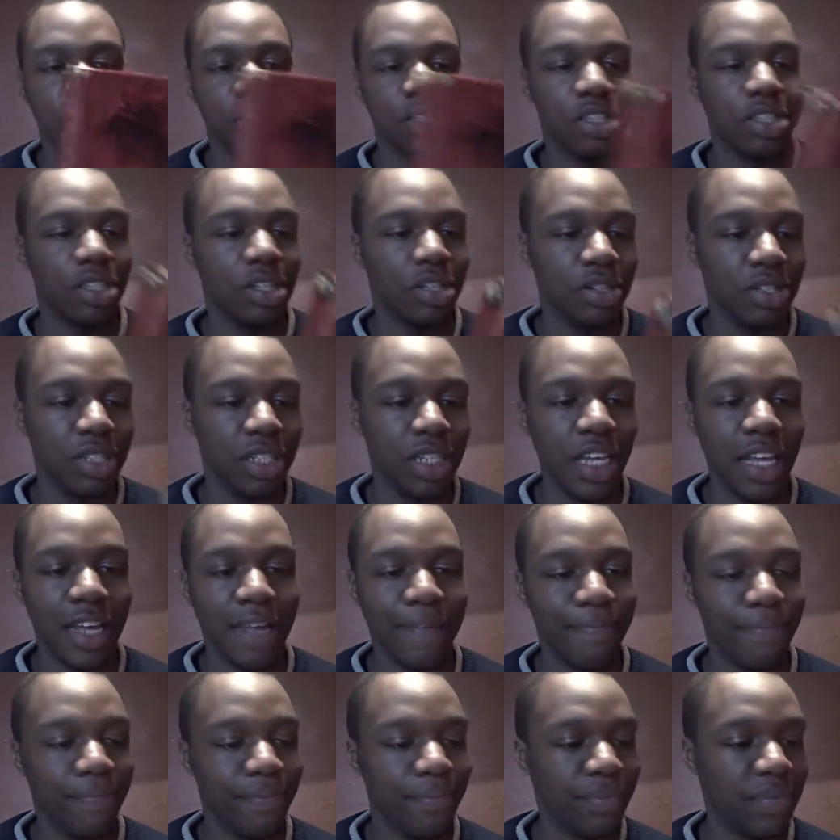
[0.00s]
So
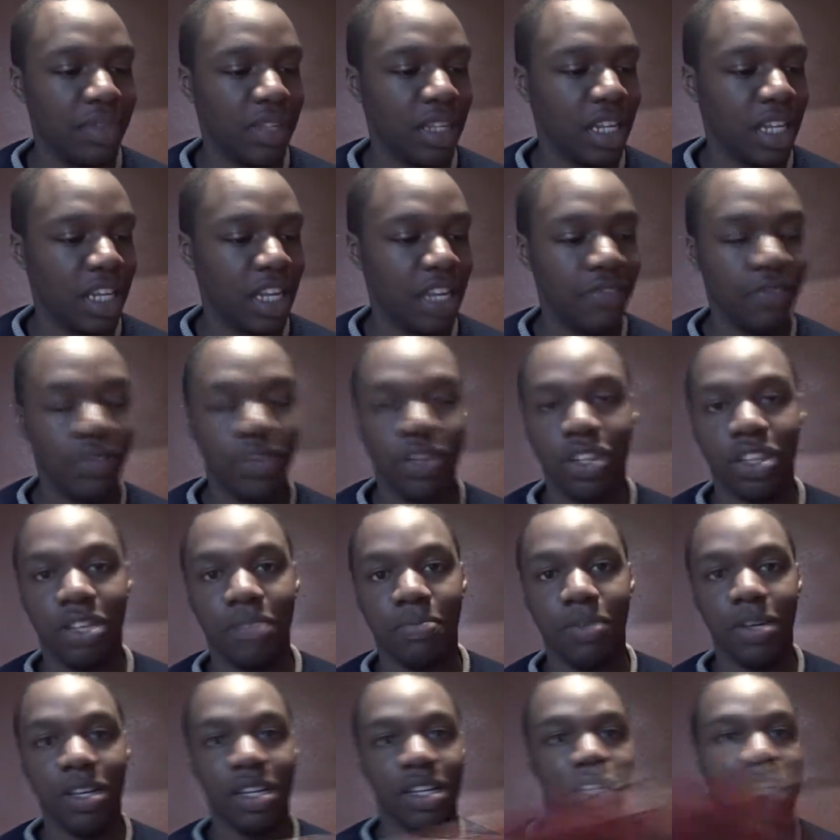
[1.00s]
yeah. If you've got
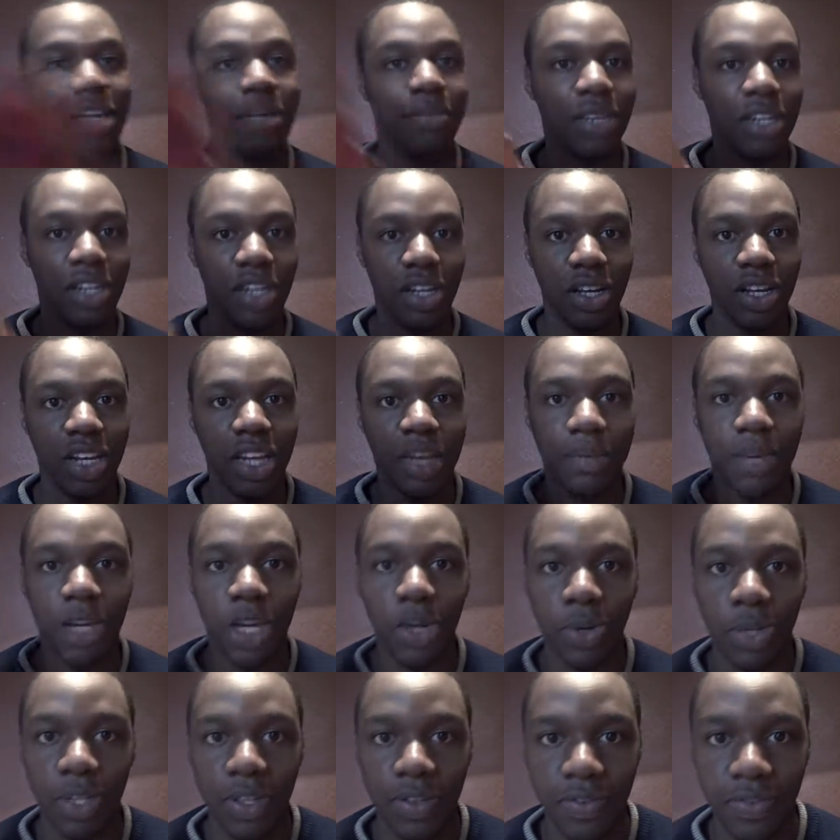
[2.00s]
the book, let me know. Let me
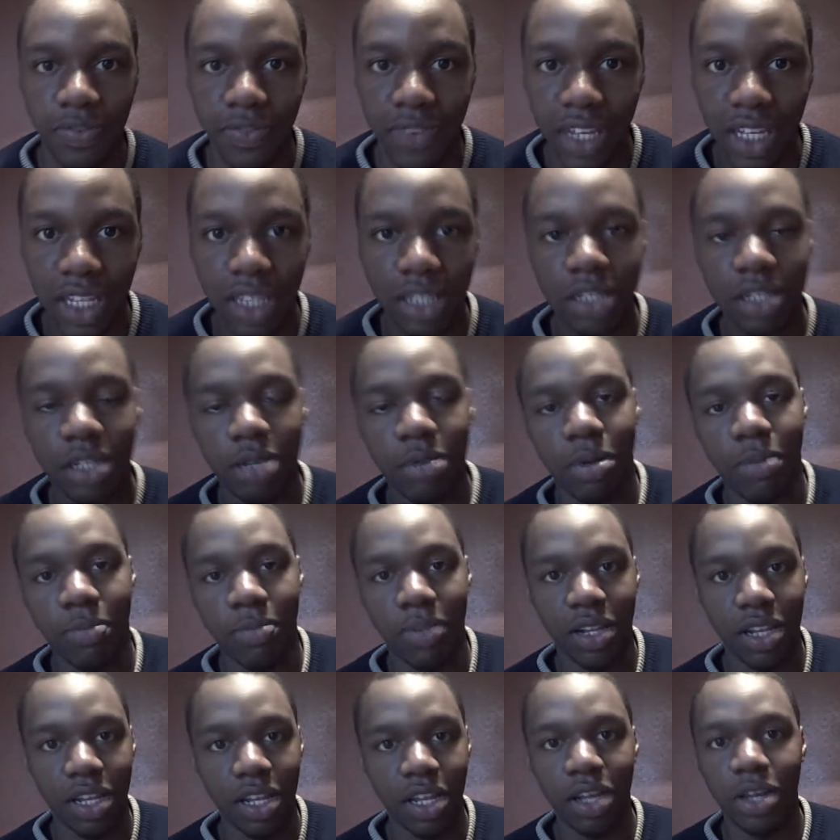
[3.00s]
know what you think.
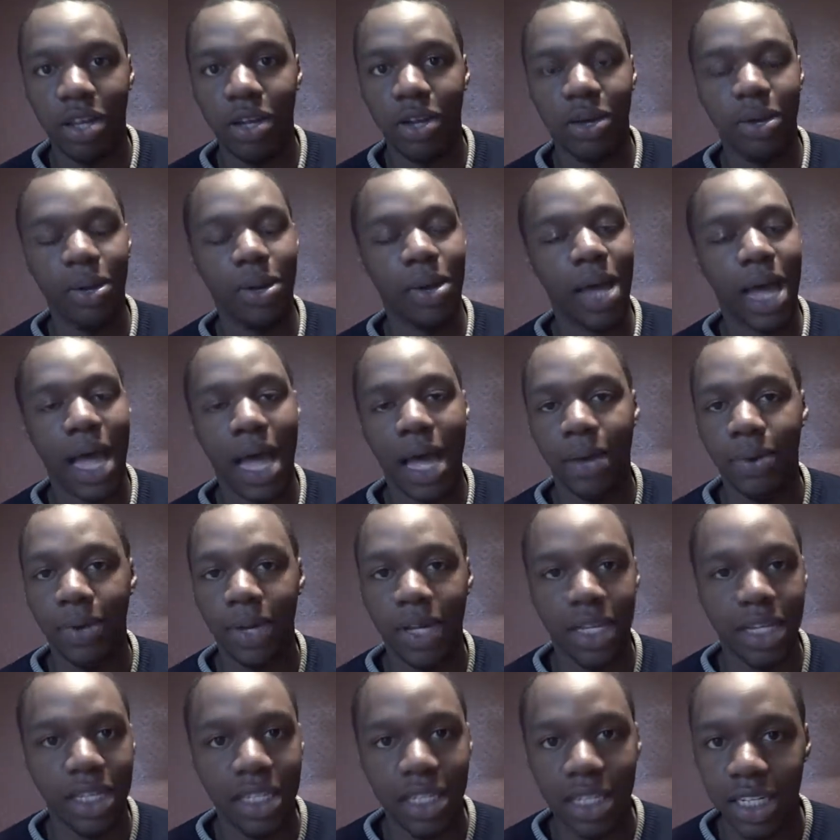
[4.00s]
Comment below how
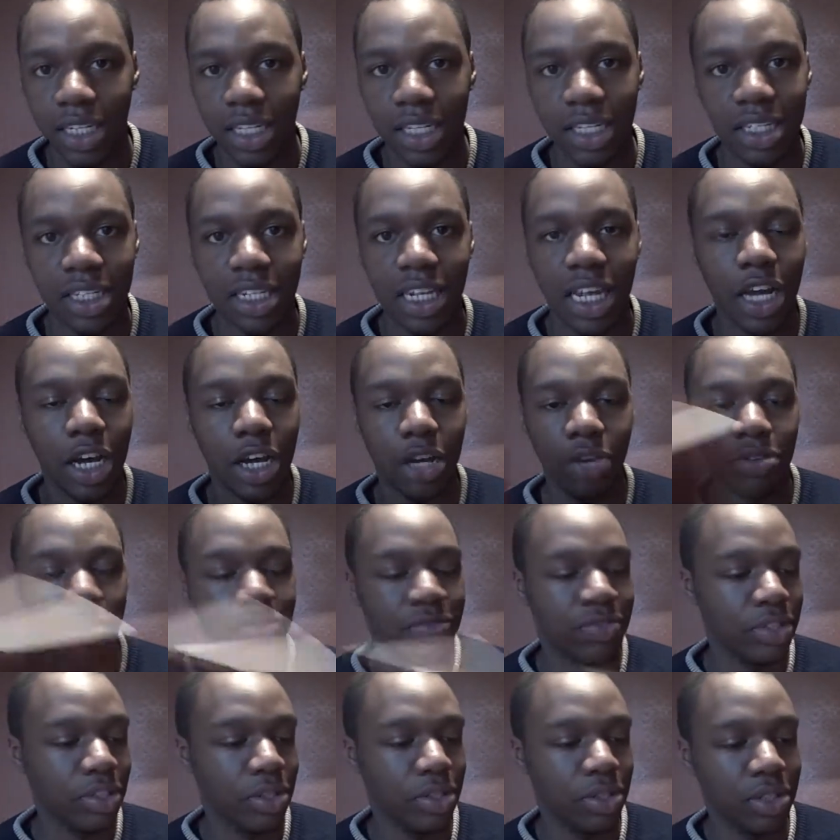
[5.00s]
I did and how I
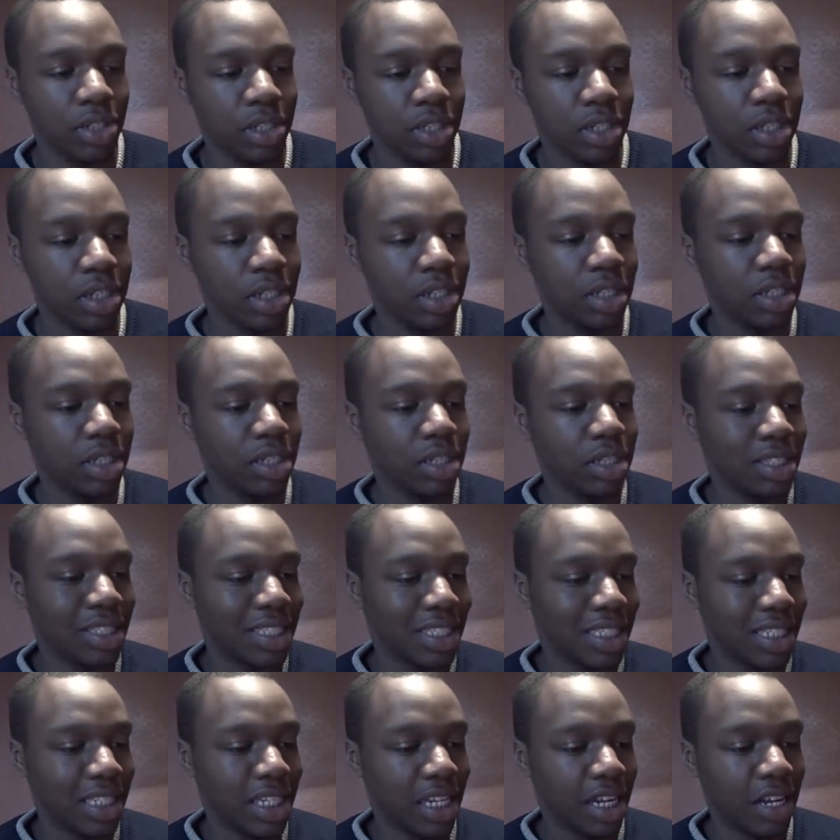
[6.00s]
reviewed
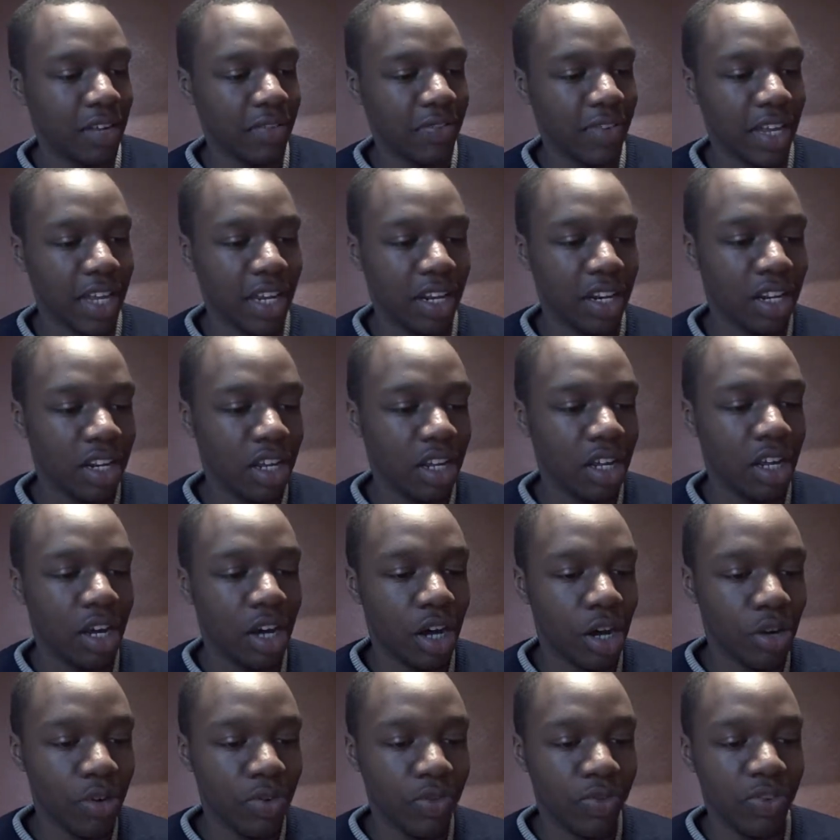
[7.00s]
and stuff. And
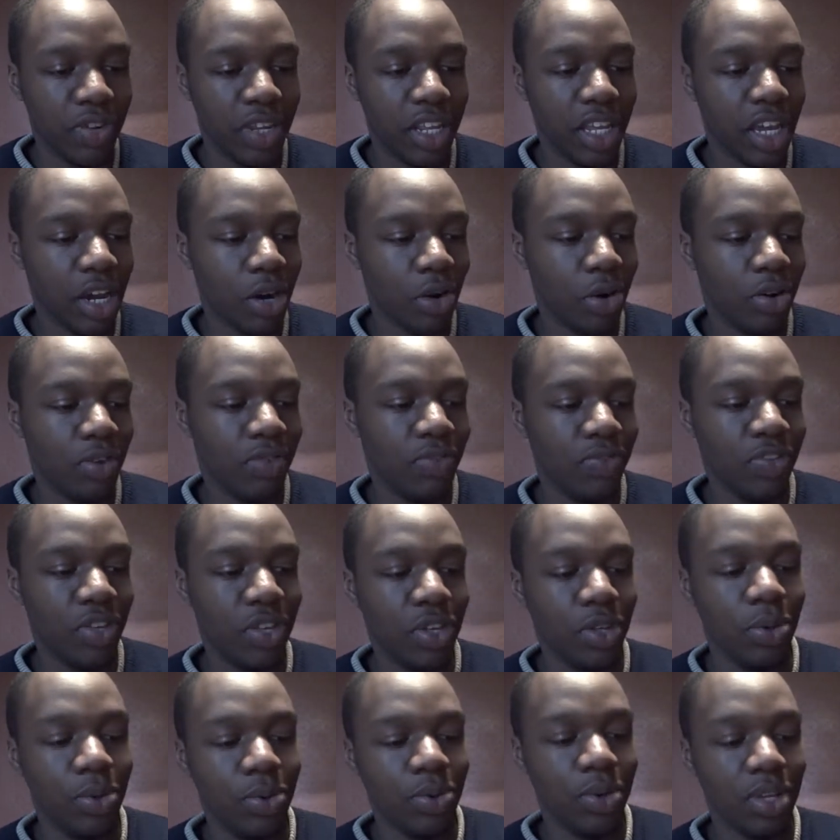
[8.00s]
hopefully, I'll
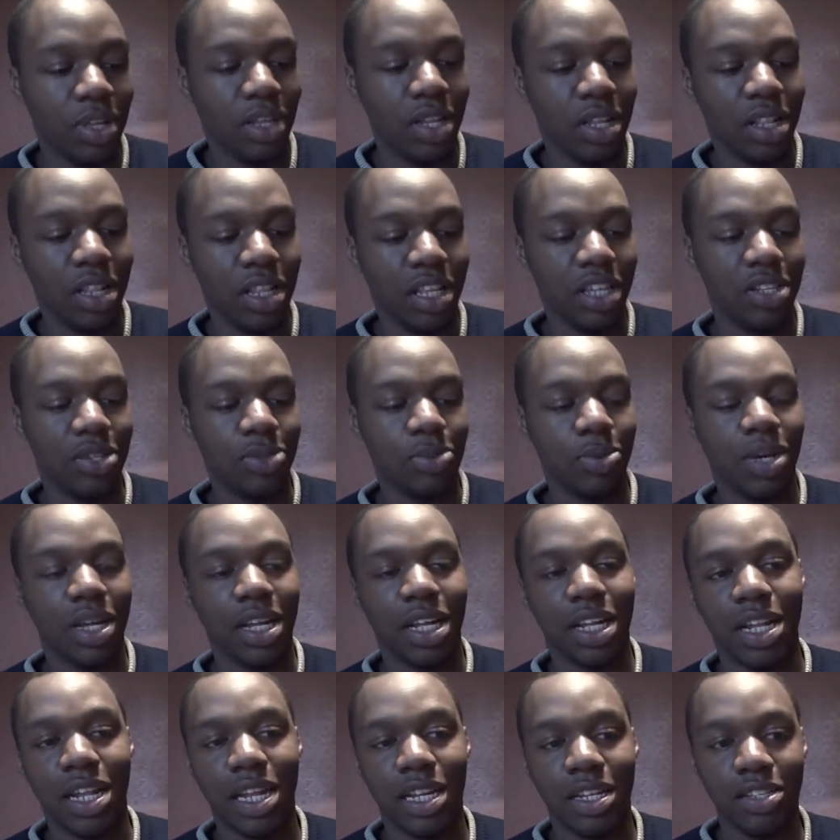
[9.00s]
review this
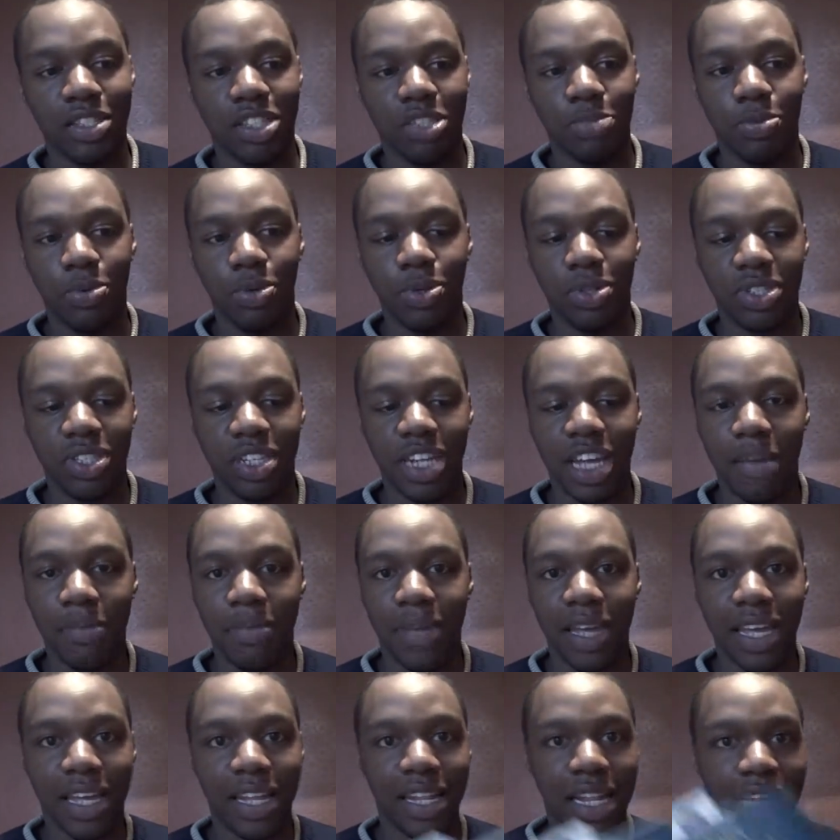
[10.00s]
one, Spook's
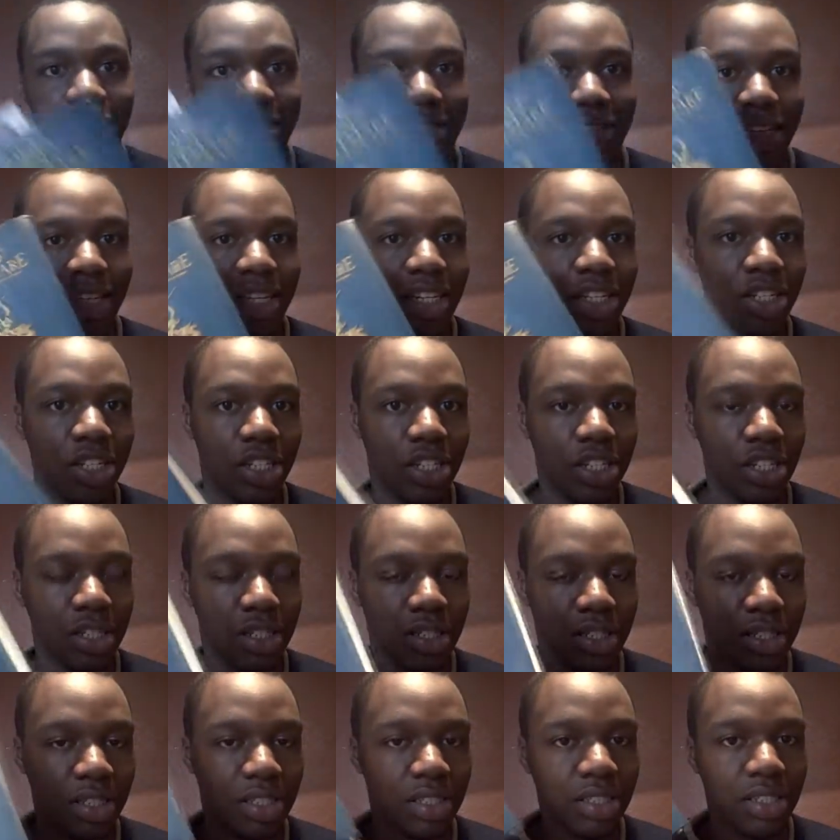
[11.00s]
Nightmare Collector's
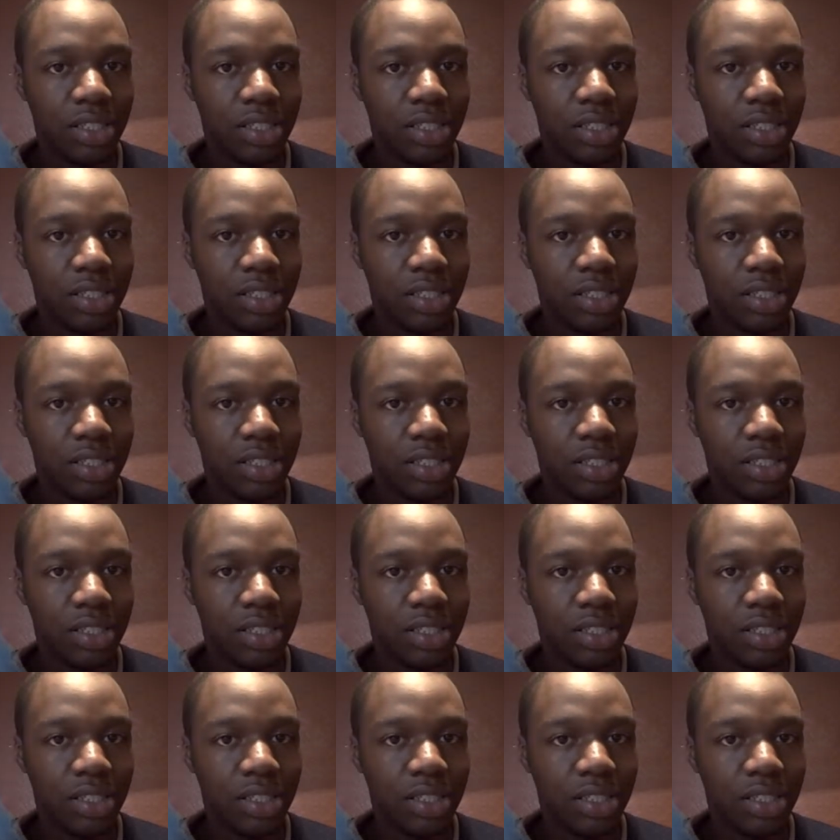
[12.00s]
Edition.